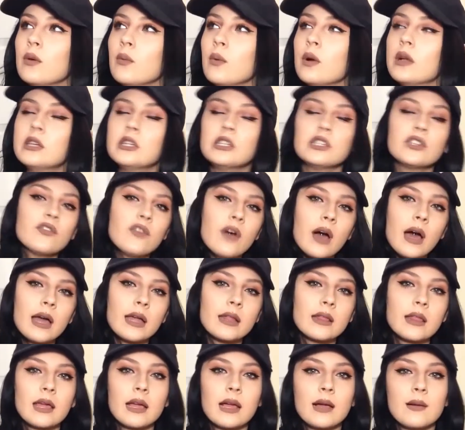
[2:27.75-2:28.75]
Which is
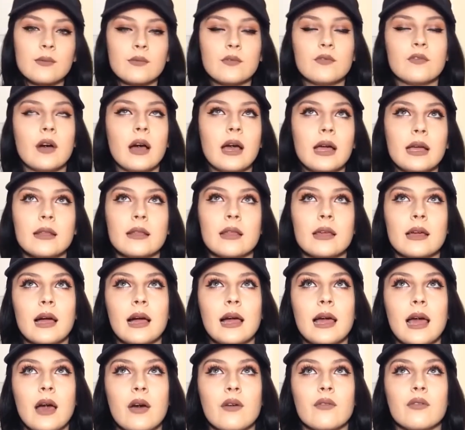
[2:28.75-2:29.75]
fine, like I'm fine, like
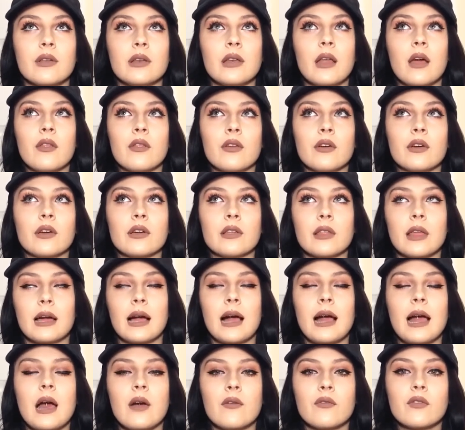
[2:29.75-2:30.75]
I have another
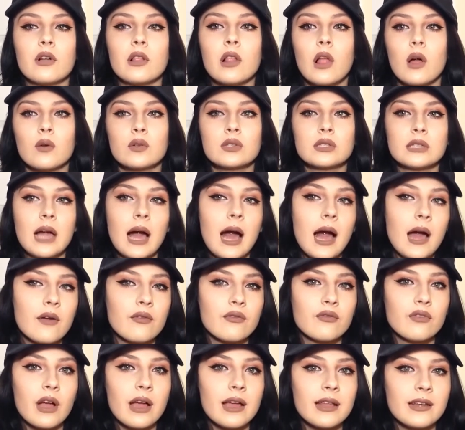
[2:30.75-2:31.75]
like I have close guy
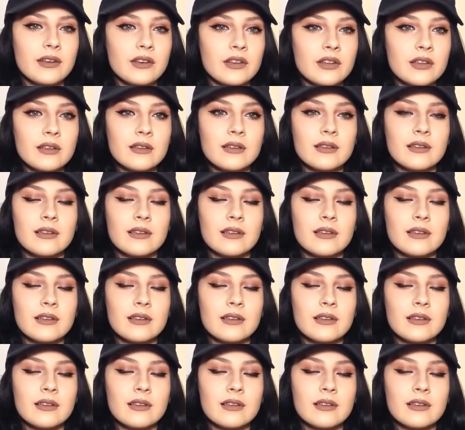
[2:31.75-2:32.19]
friend.